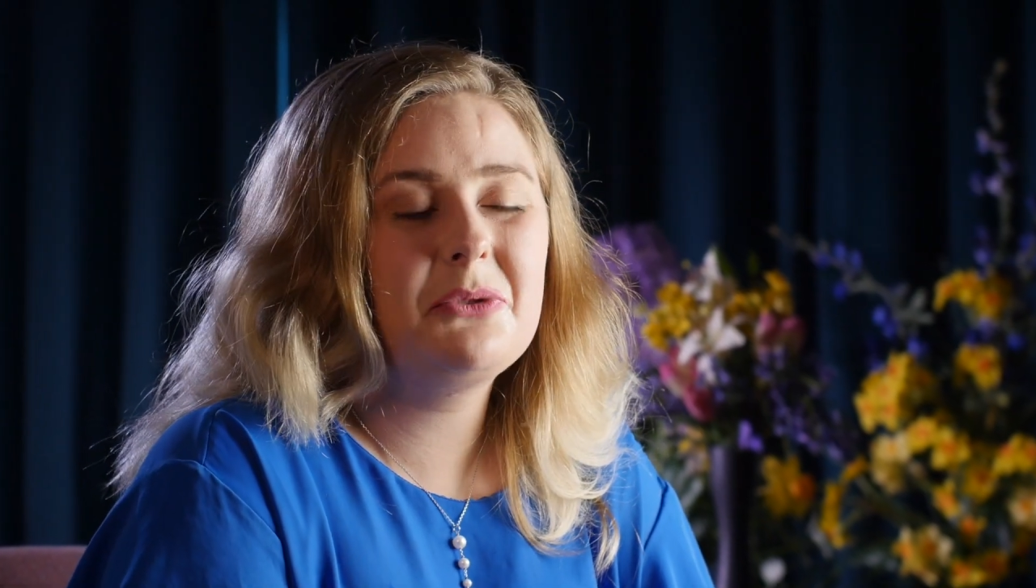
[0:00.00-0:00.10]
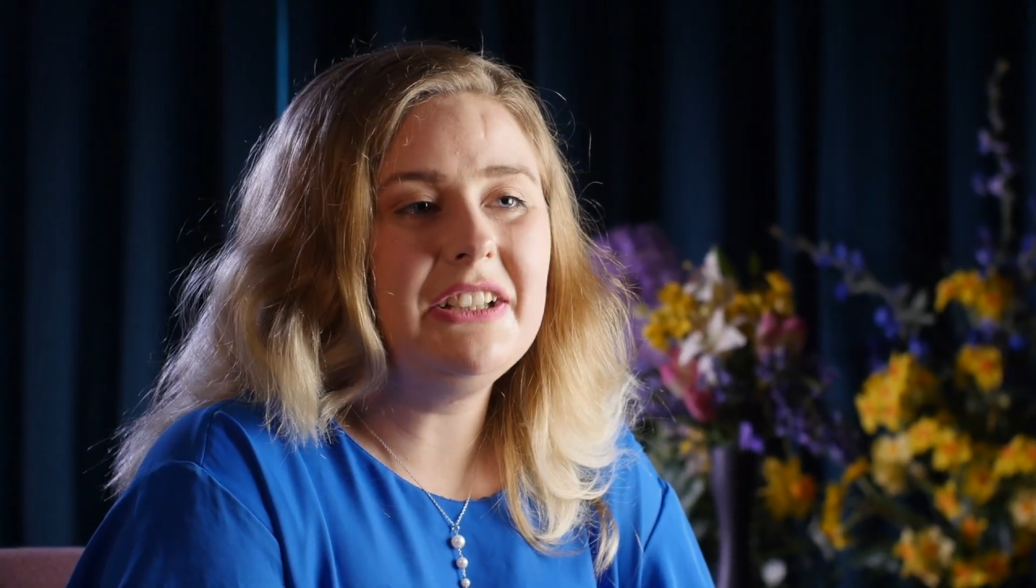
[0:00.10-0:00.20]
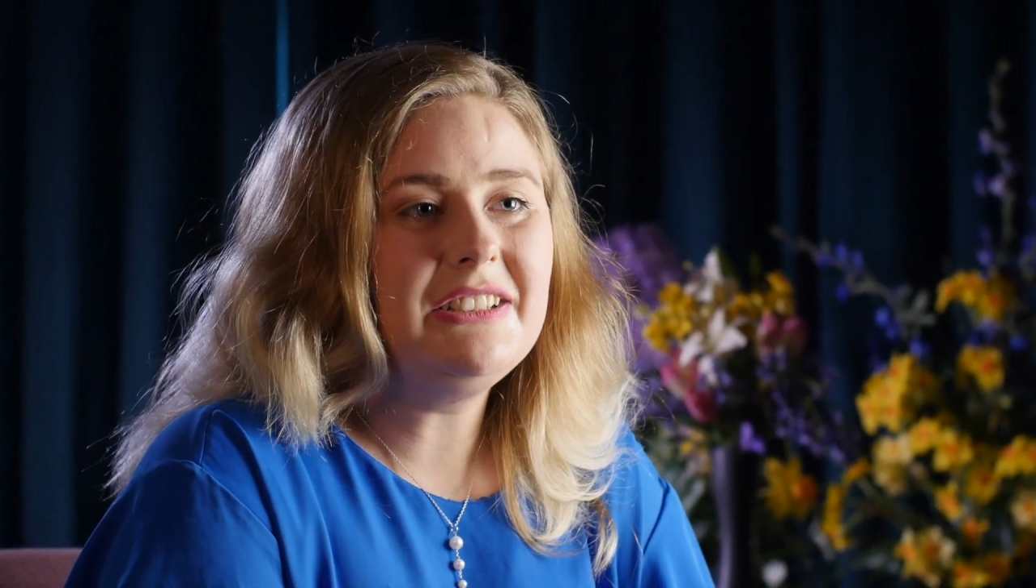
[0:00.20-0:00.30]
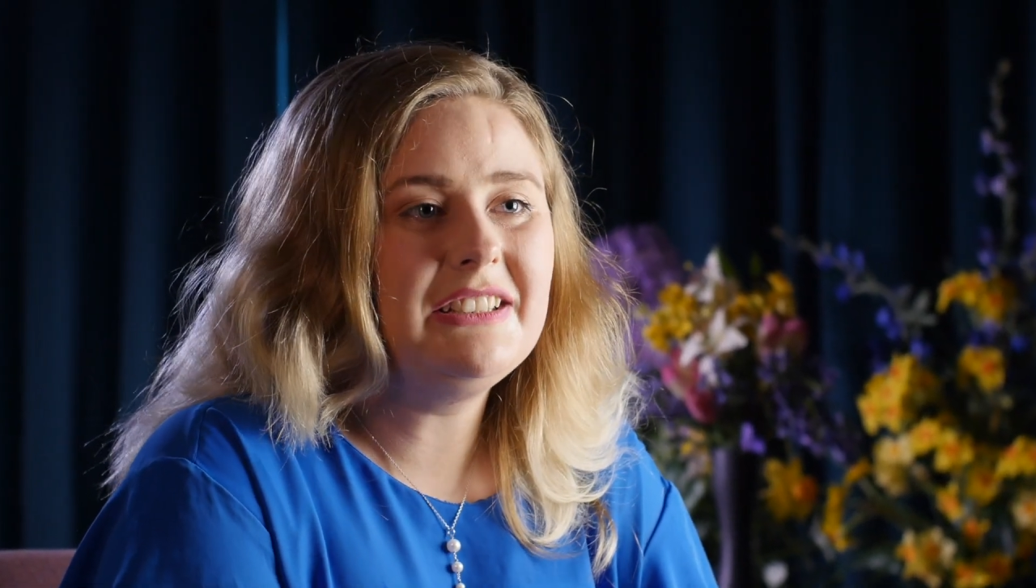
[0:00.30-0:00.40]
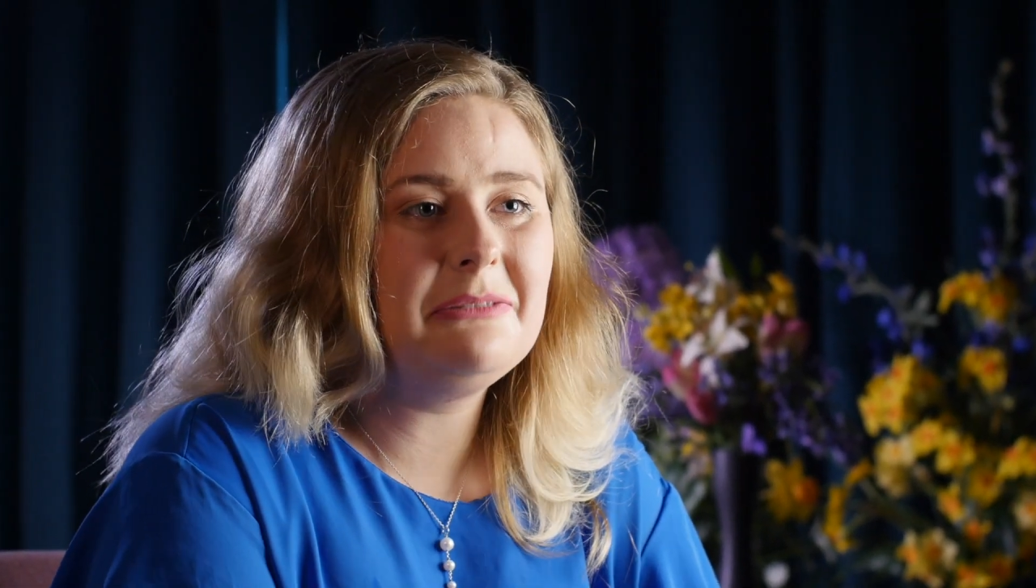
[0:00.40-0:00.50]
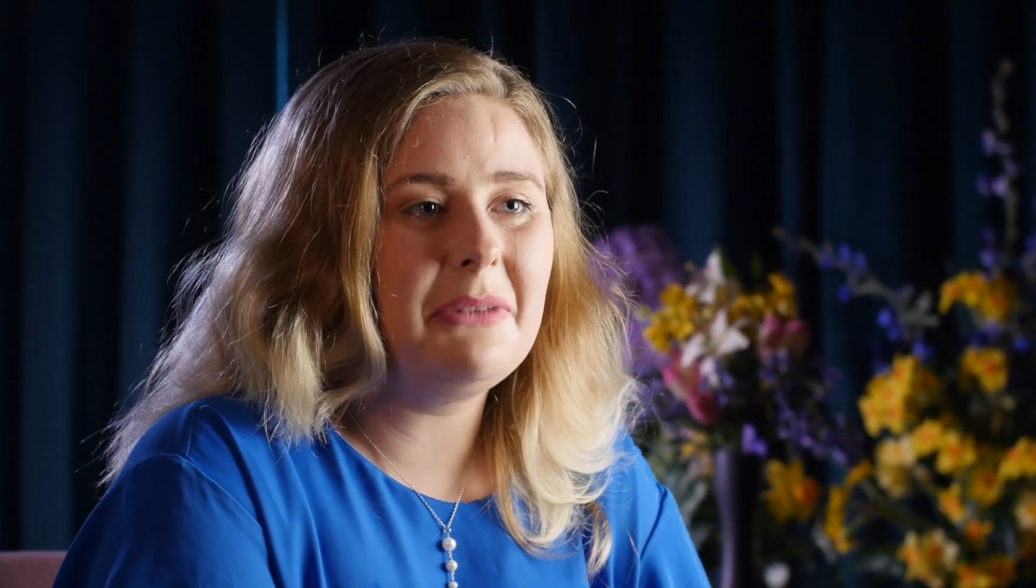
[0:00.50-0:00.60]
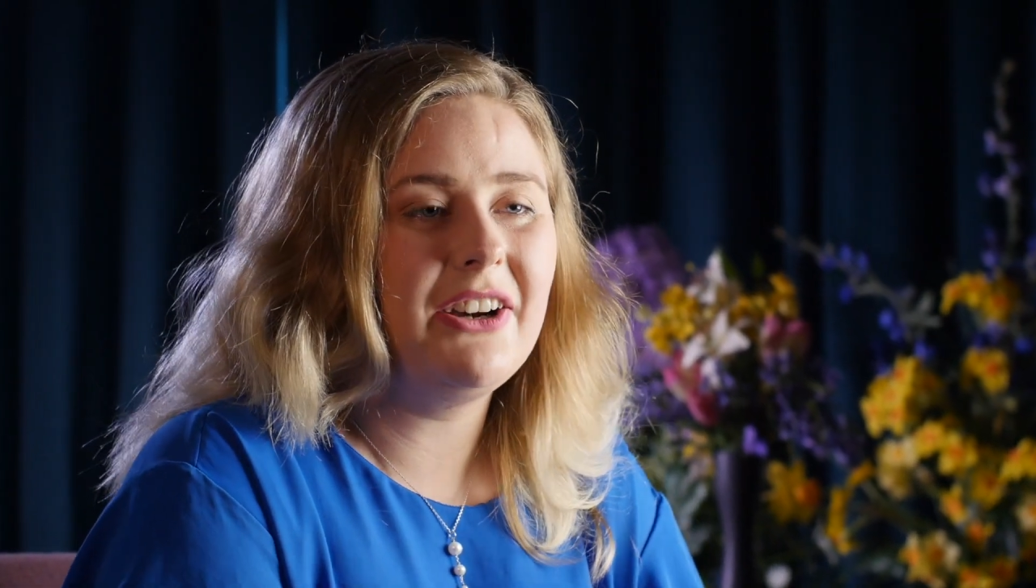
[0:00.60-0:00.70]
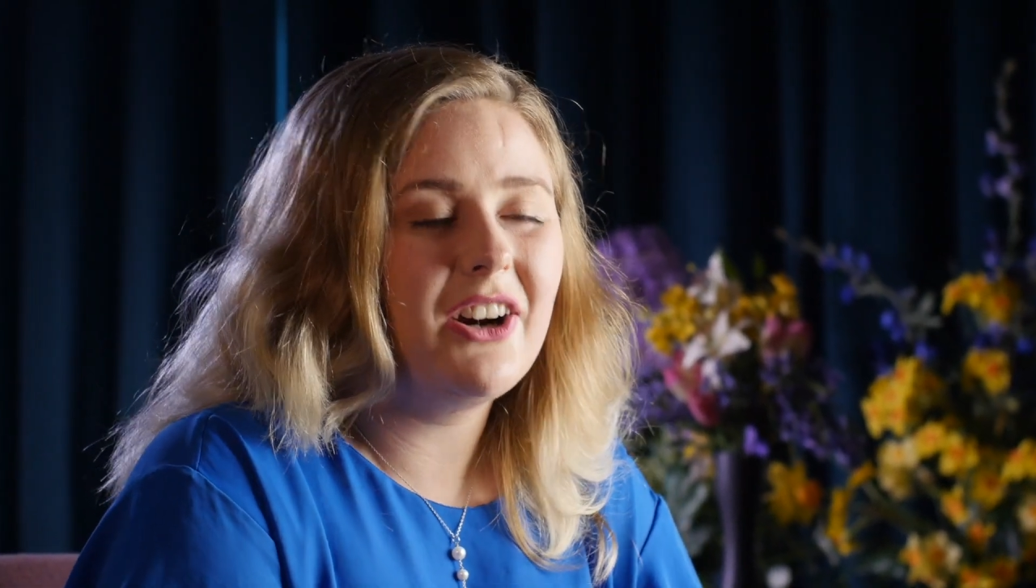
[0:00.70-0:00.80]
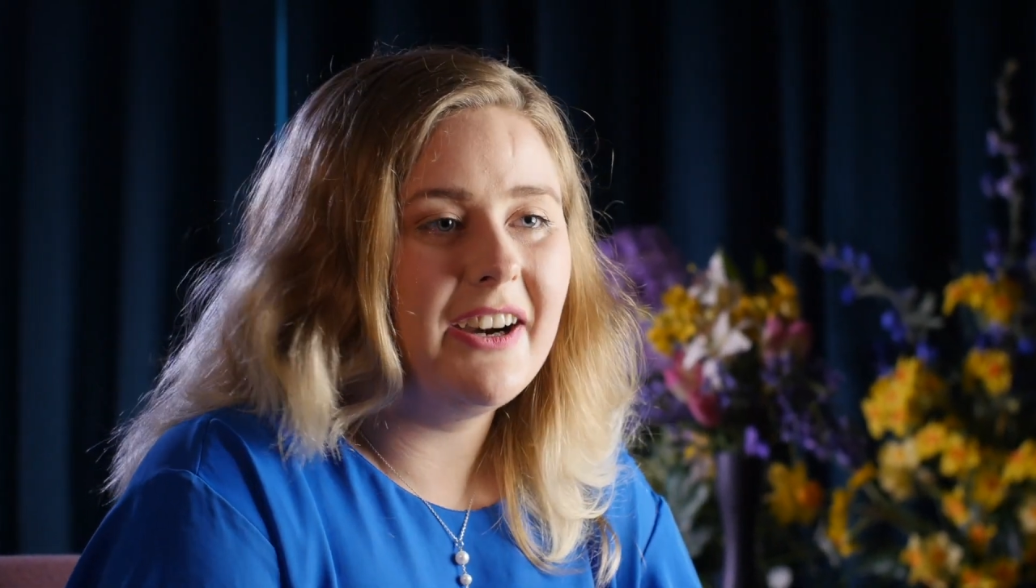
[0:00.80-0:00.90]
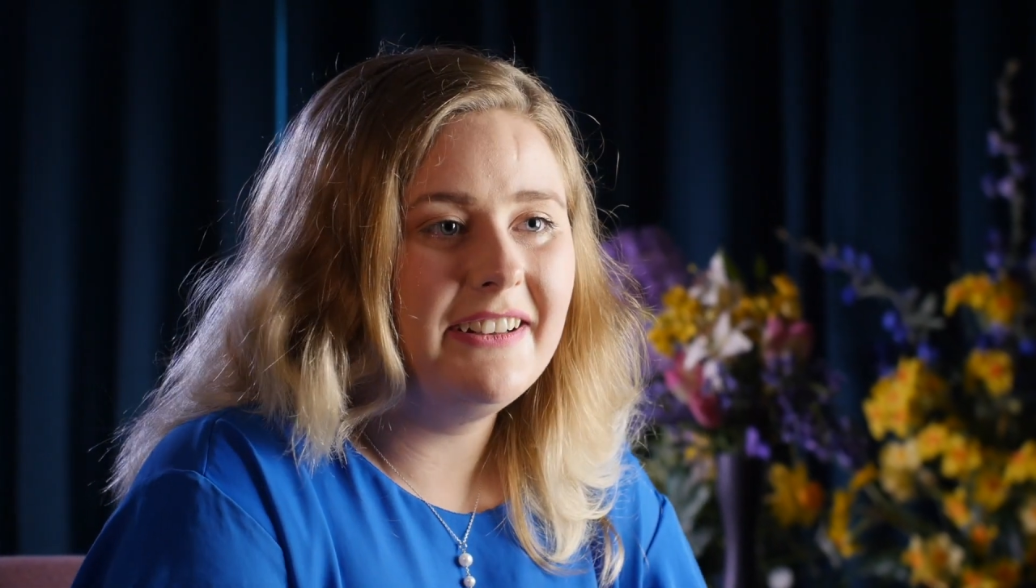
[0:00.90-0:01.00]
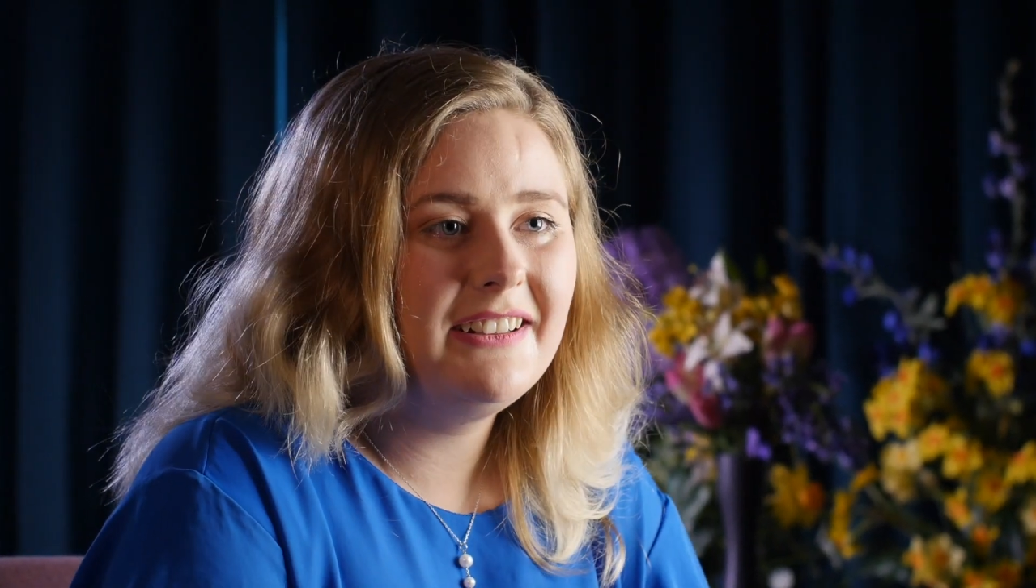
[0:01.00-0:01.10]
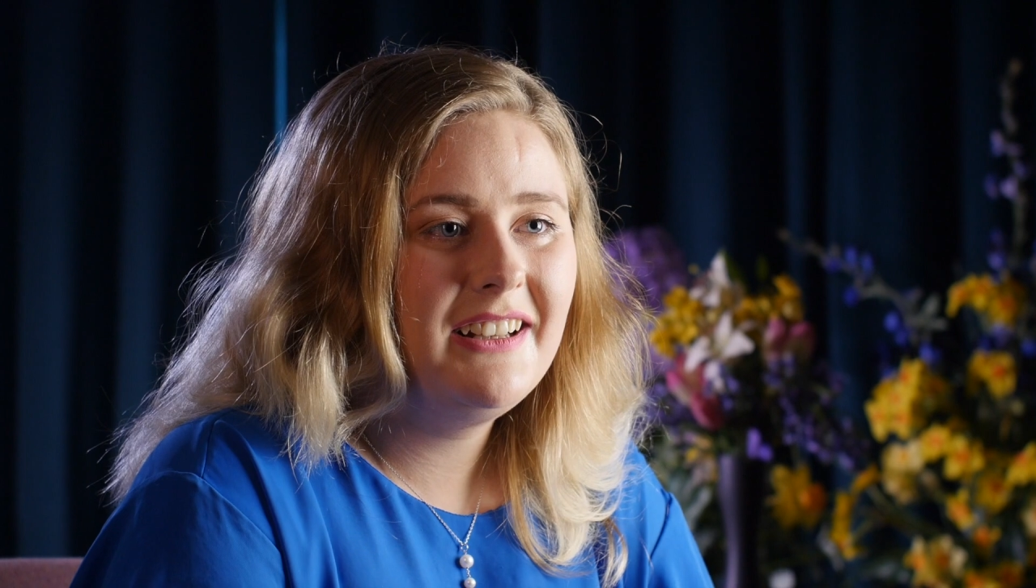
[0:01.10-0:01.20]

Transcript: questions in my heart